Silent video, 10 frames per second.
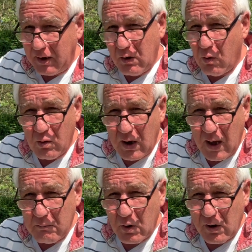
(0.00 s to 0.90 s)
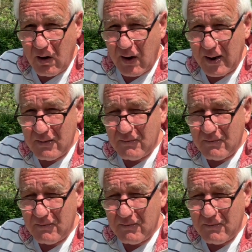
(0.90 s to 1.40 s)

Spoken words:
court claim online.